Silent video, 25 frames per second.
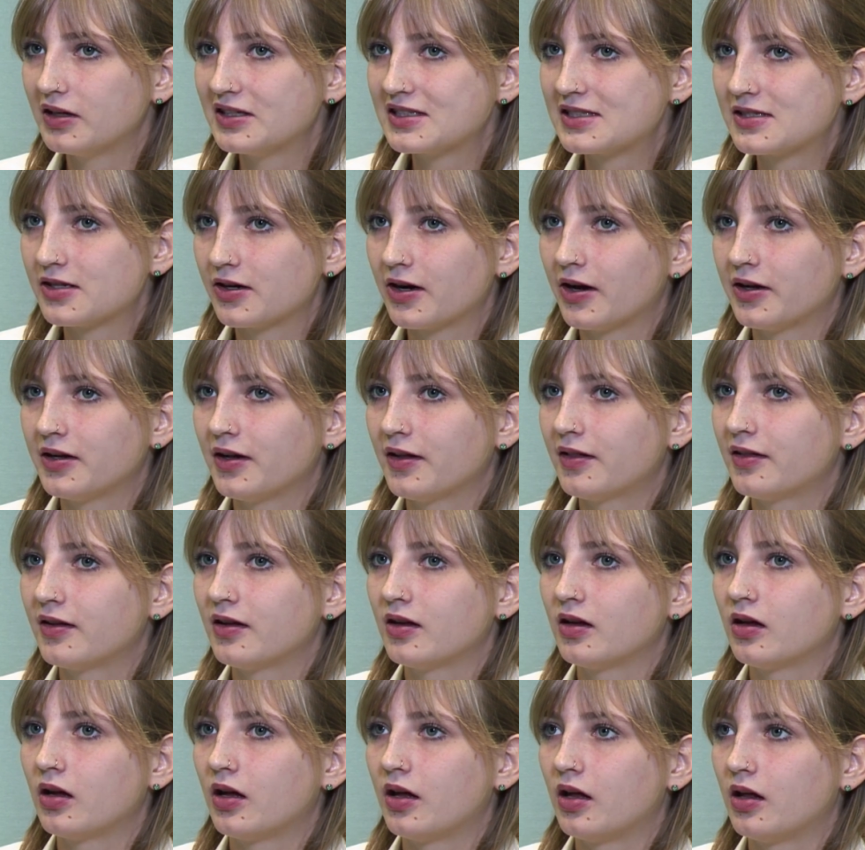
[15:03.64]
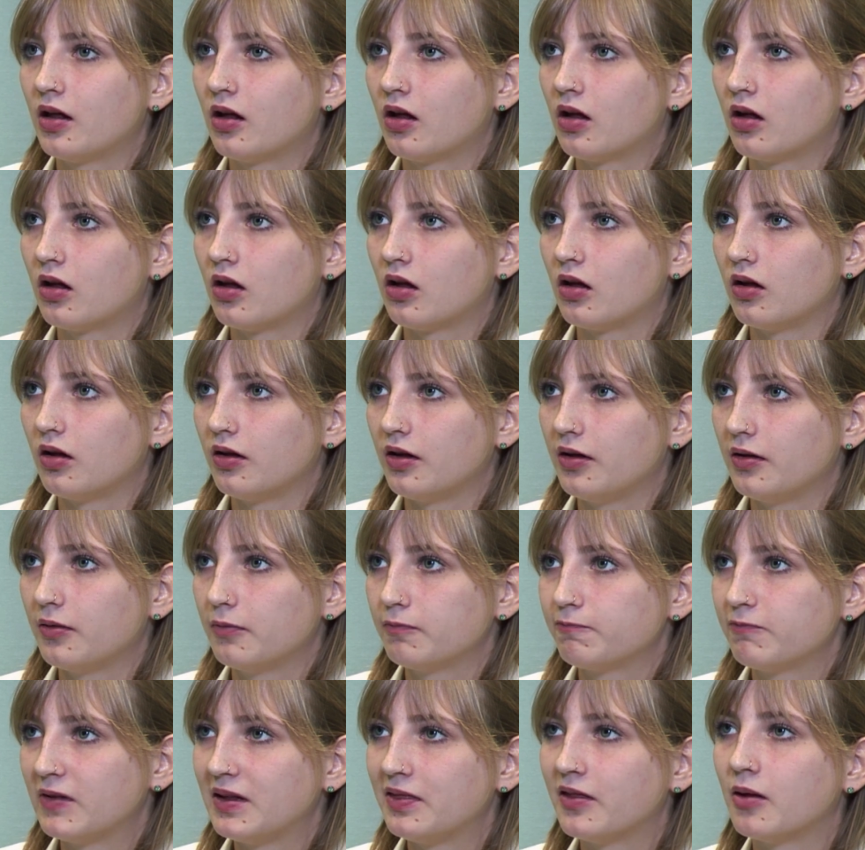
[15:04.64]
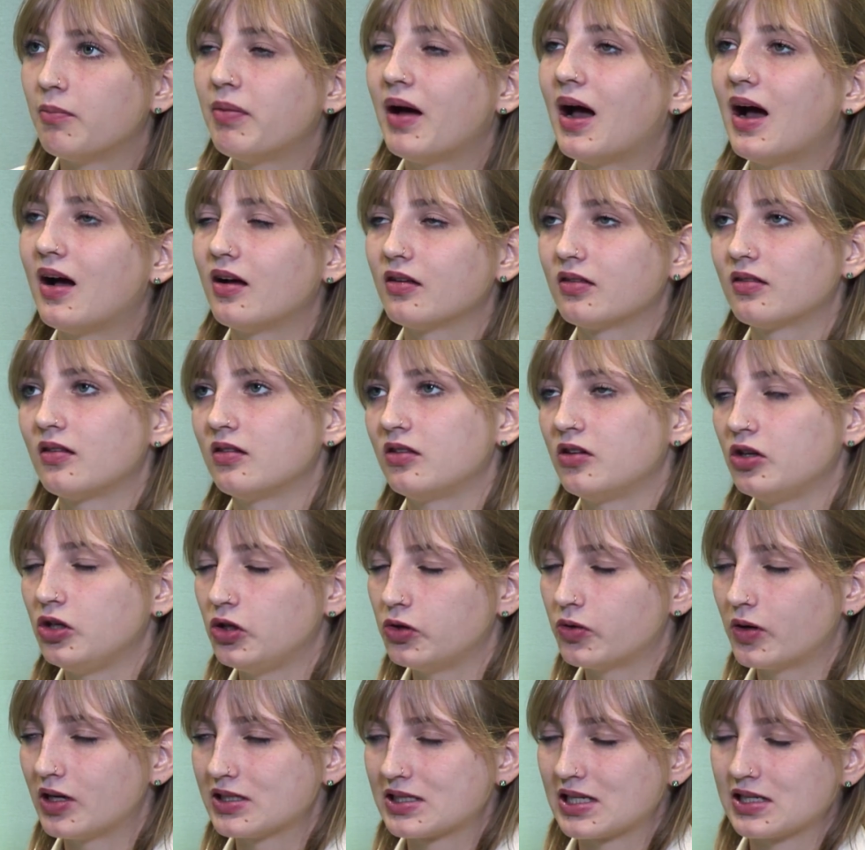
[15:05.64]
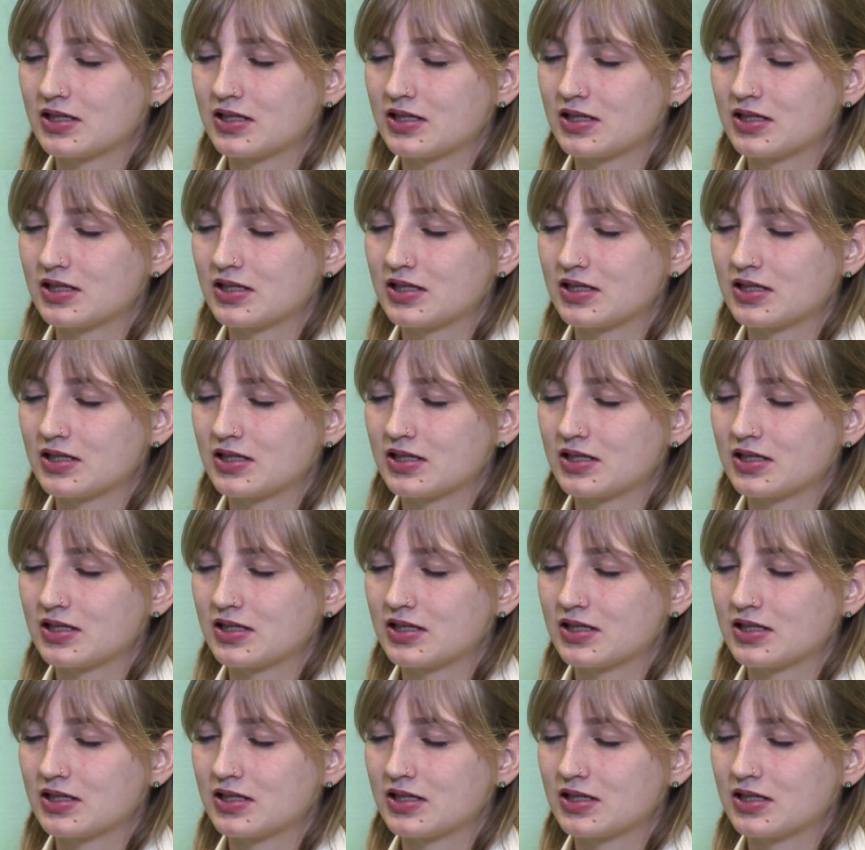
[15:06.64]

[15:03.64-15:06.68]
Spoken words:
is there anything in the past that the U.S.